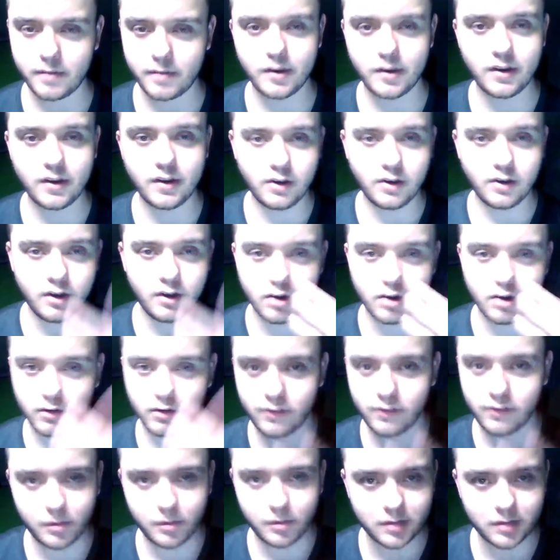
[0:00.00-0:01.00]
I mean, you
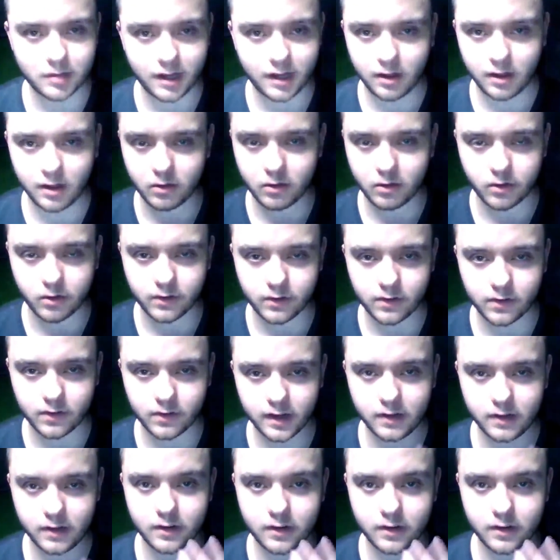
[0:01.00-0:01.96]
don't see what the killer looks like.